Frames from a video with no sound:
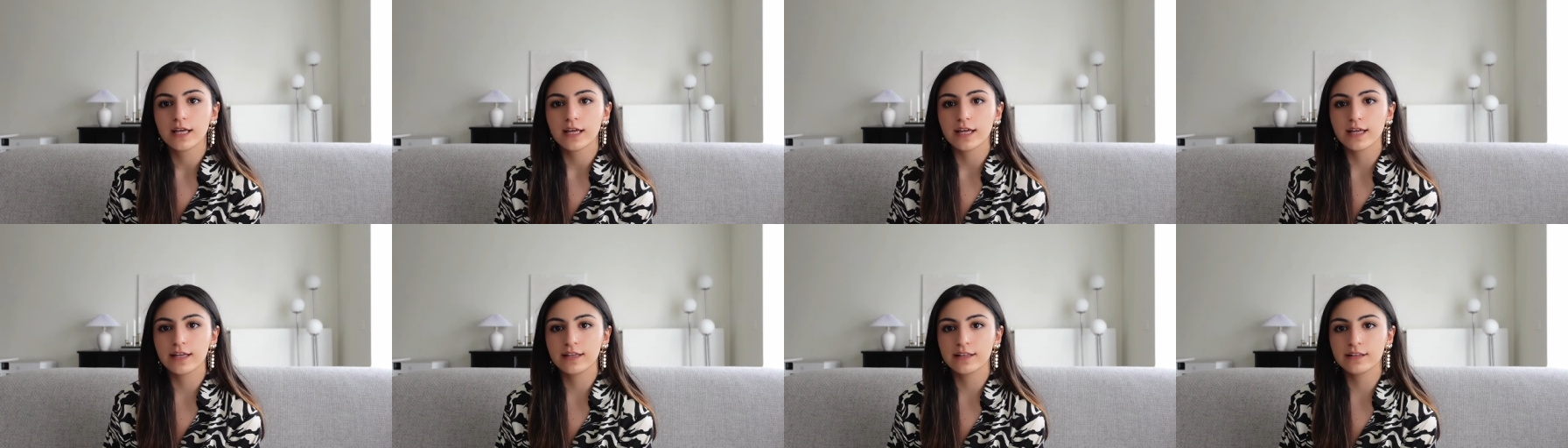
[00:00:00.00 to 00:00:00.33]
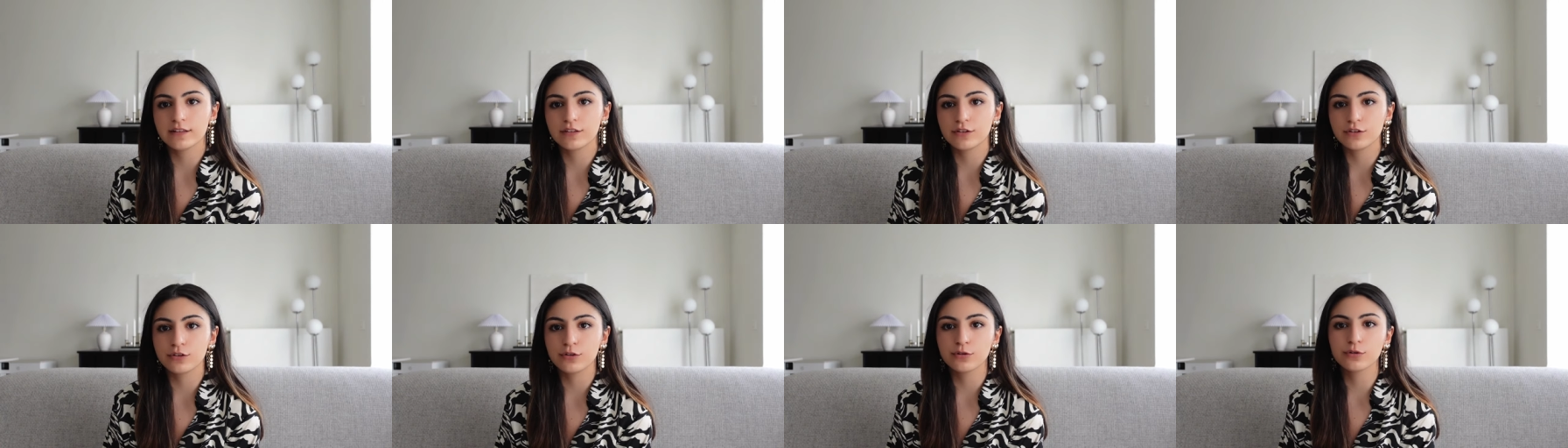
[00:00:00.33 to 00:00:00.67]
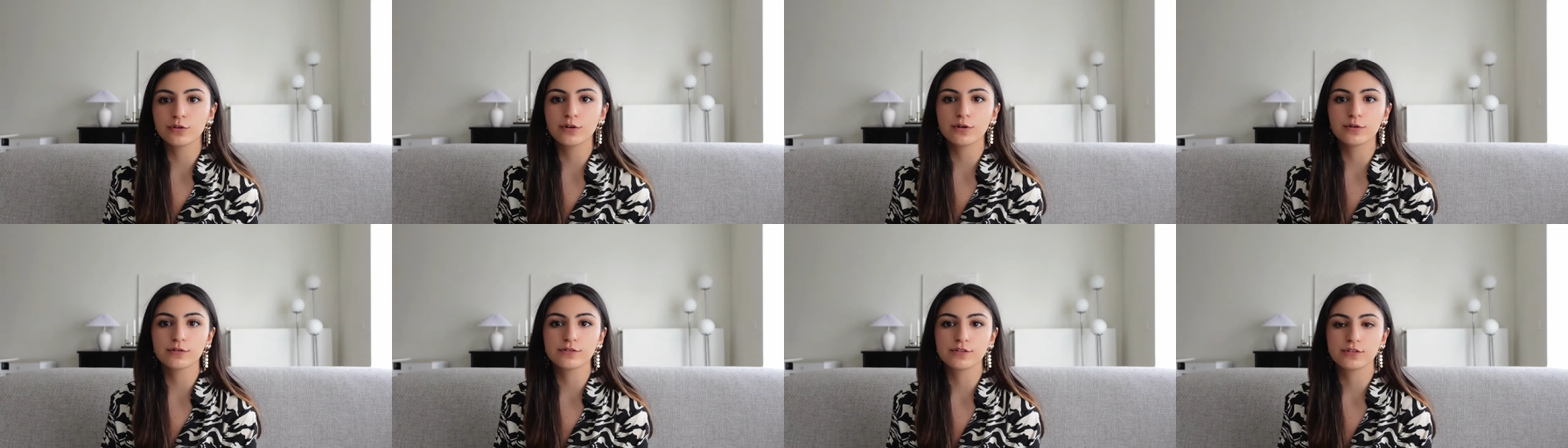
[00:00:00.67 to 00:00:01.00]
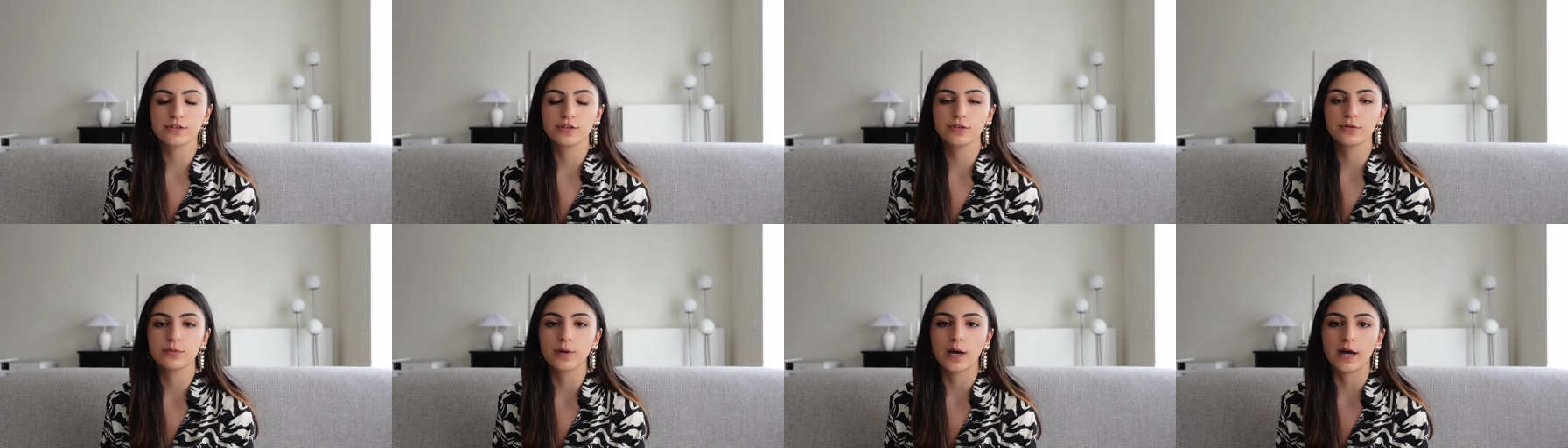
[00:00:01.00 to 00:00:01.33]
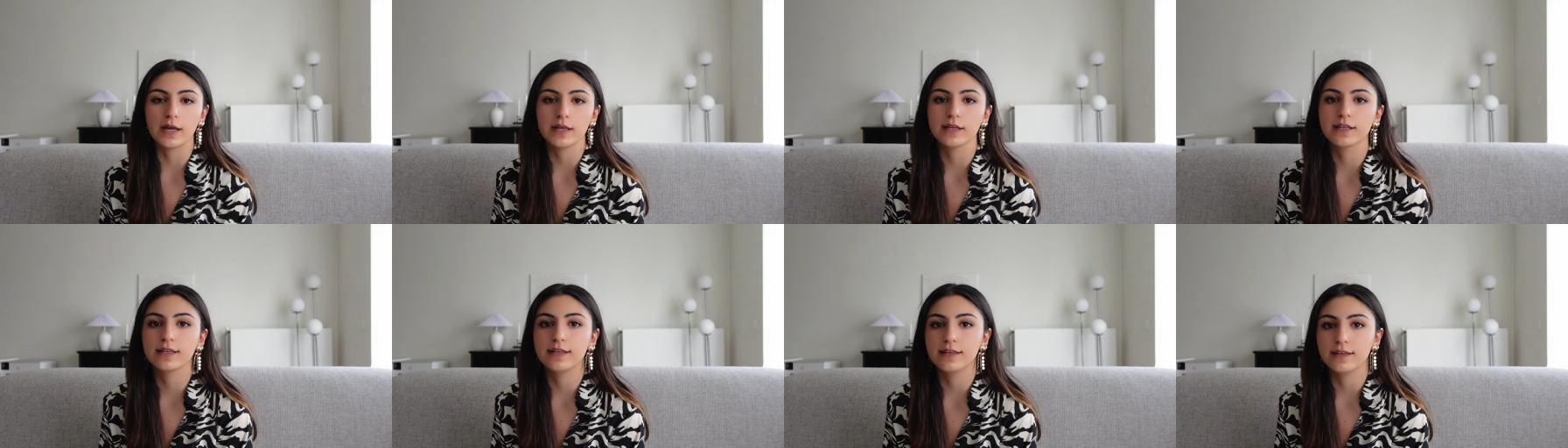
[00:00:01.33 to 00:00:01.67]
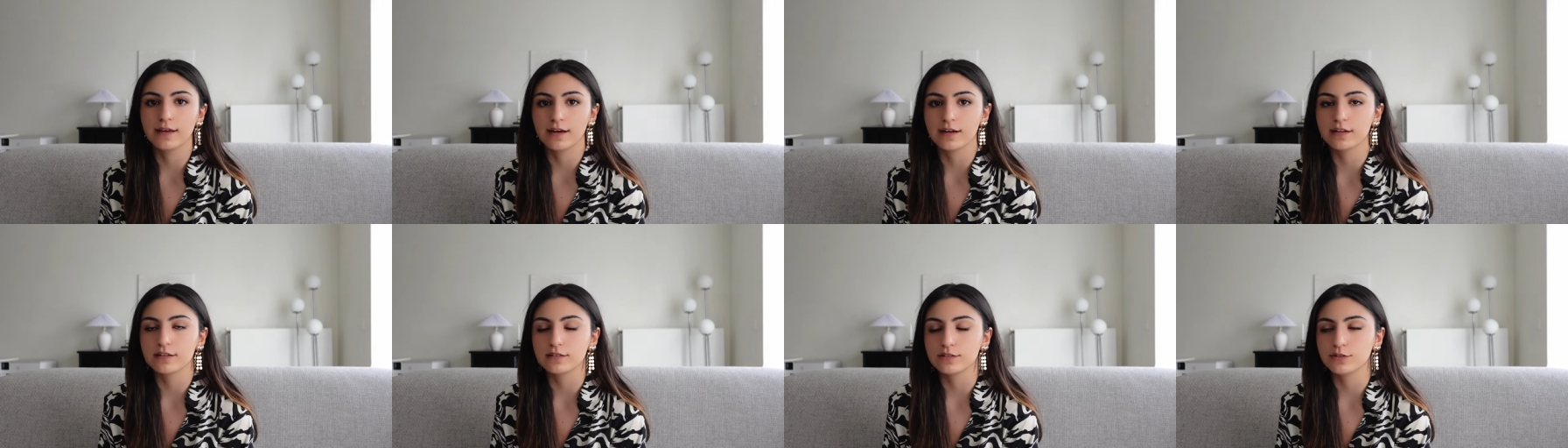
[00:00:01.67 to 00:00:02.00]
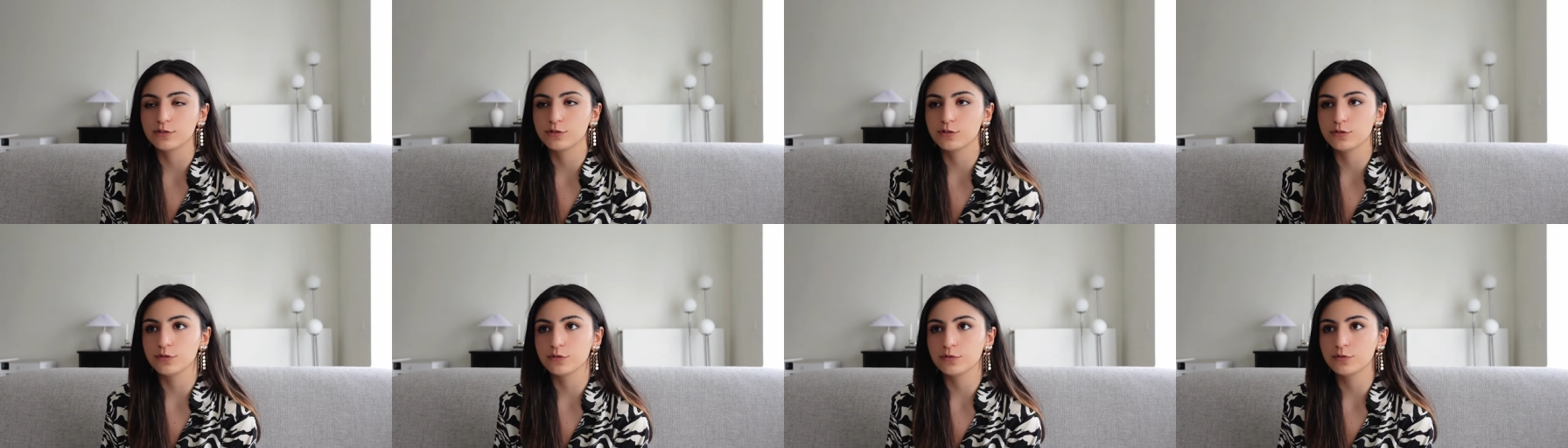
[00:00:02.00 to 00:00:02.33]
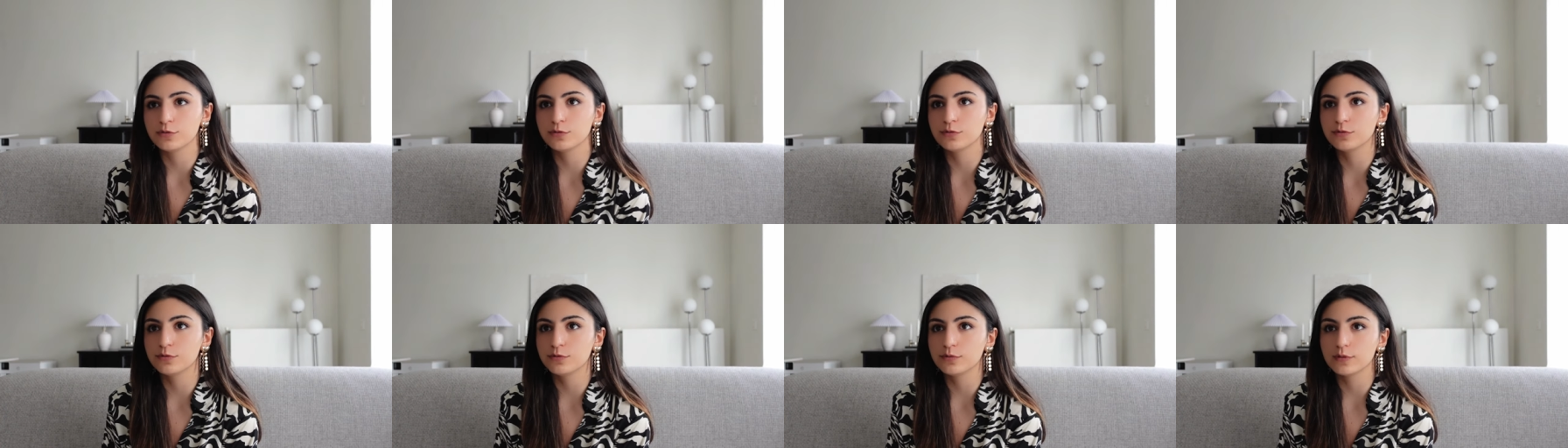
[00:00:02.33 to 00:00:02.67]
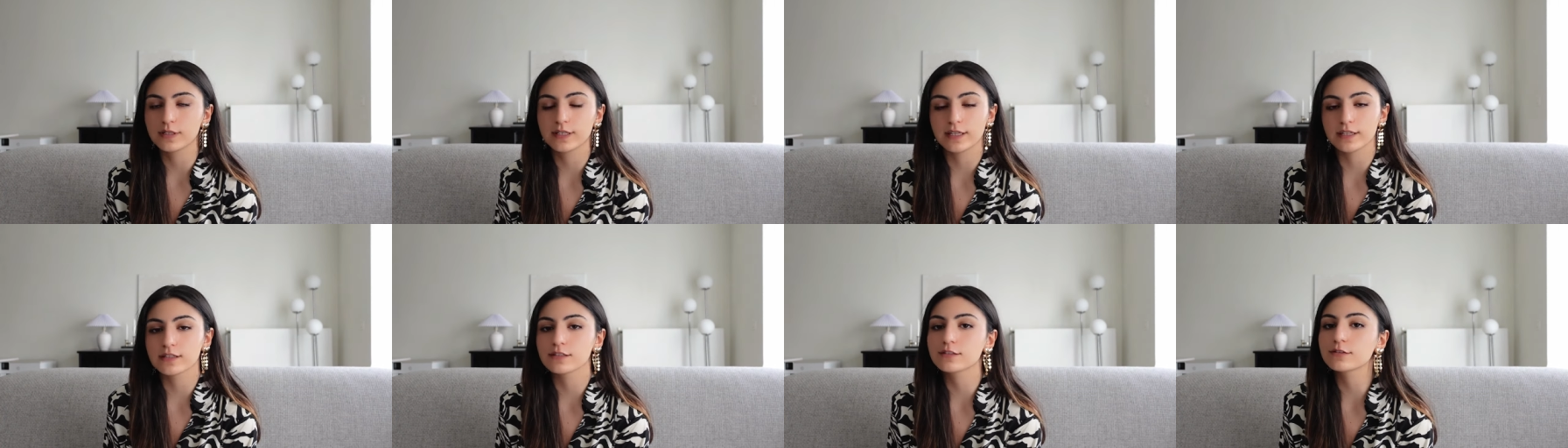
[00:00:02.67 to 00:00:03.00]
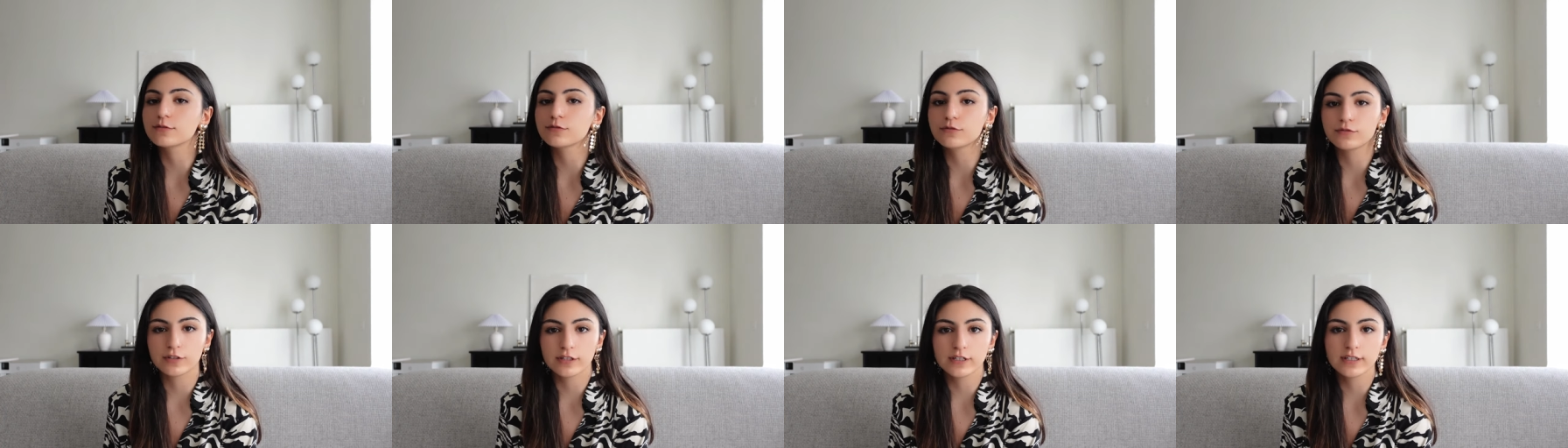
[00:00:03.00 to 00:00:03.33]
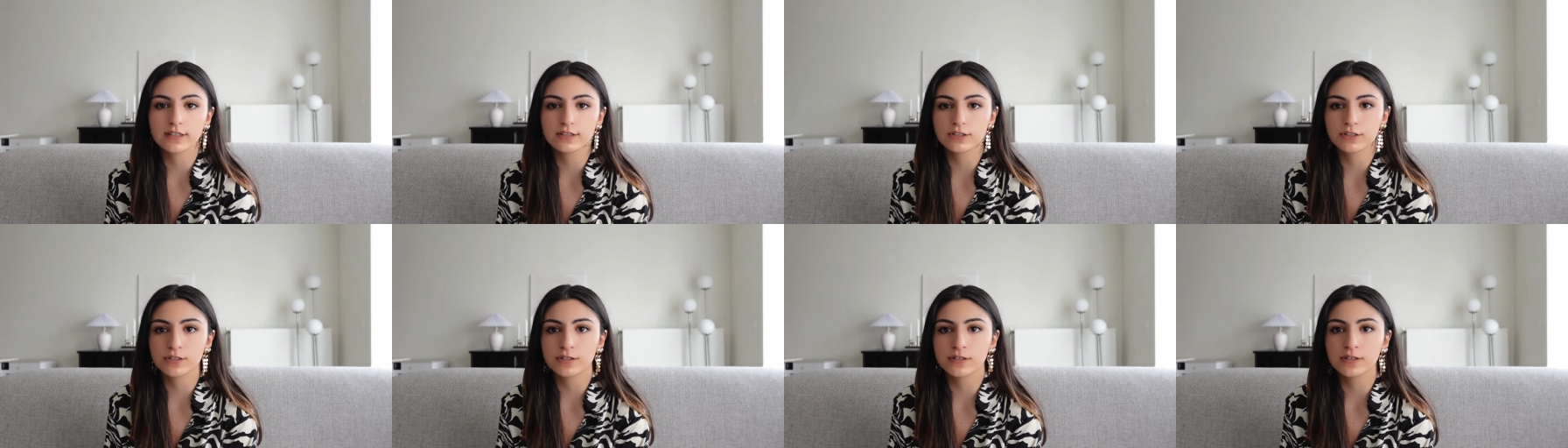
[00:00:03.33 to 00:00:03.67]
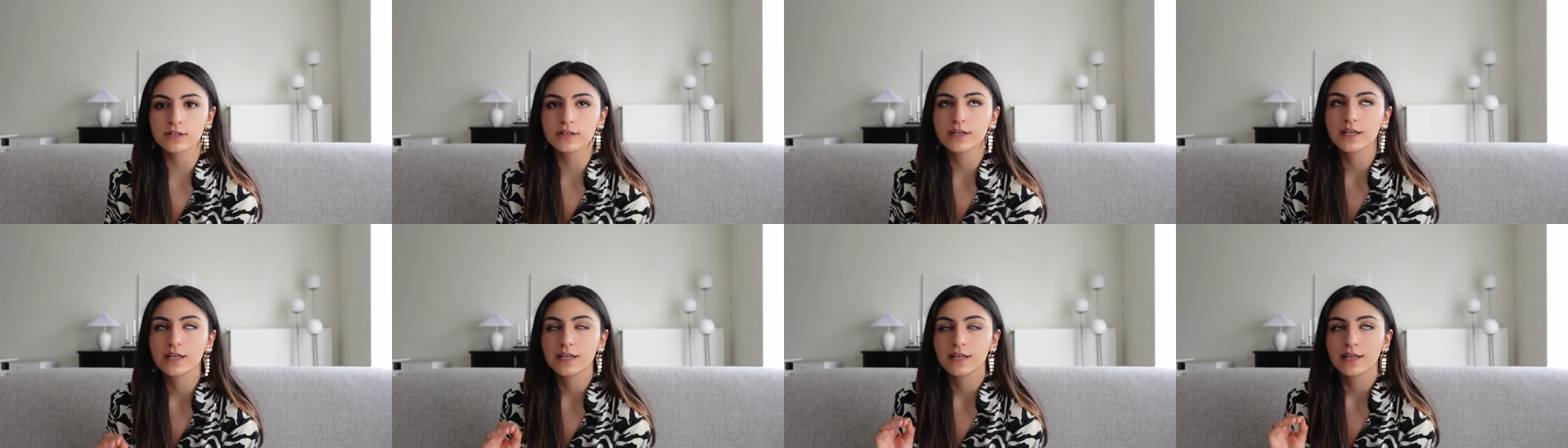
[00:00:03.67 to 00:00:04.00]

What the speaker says: and you go to IKEA to get some furniture,